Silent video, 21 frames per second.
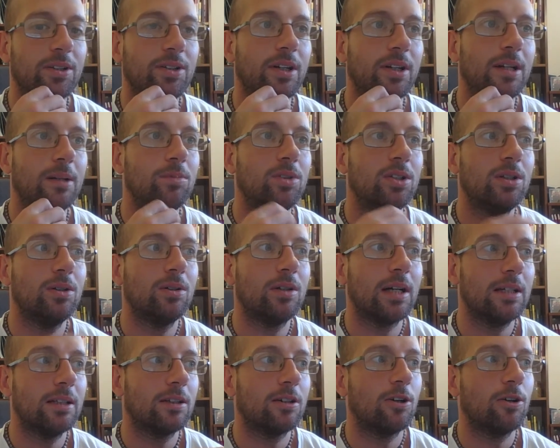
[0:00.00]
So them two
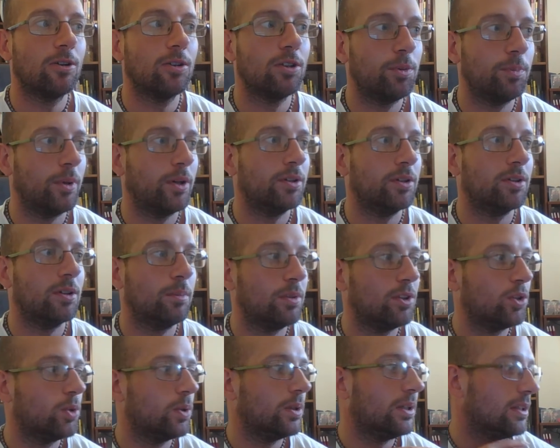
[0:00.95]
kind of corresponded
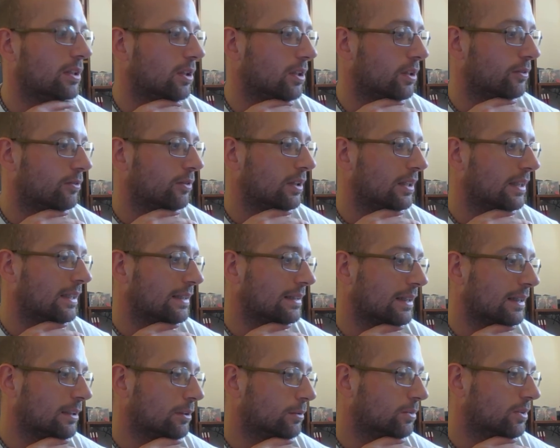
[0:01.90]
between each other
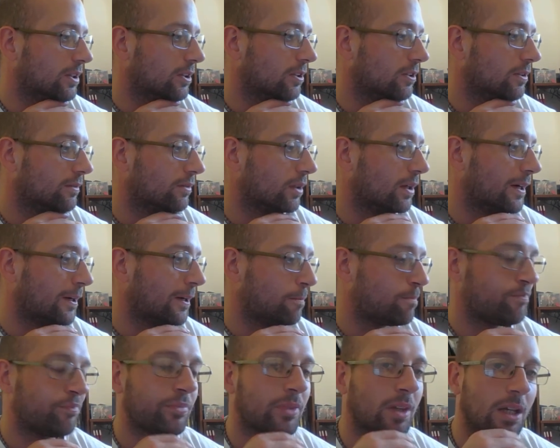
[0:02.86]
and helped each other
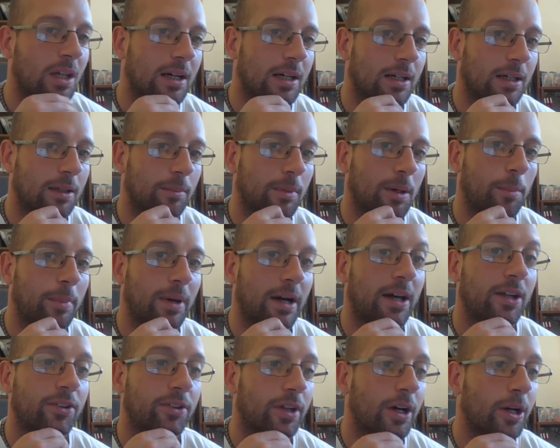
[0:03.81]
out and
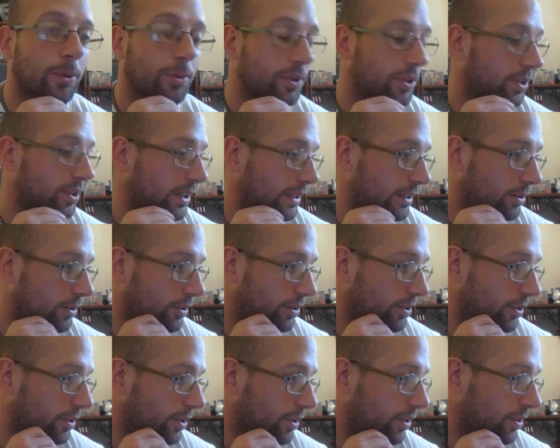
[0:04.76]
passed notes and all
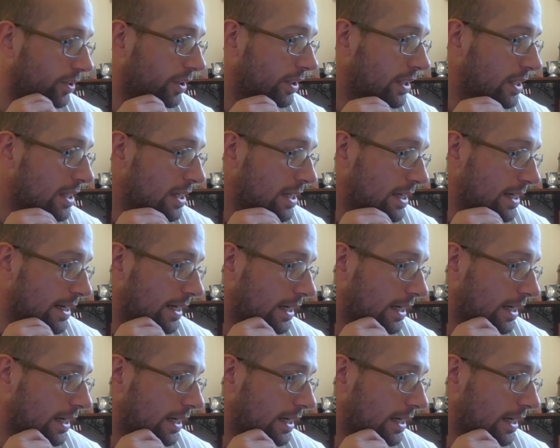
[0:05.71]
sorts.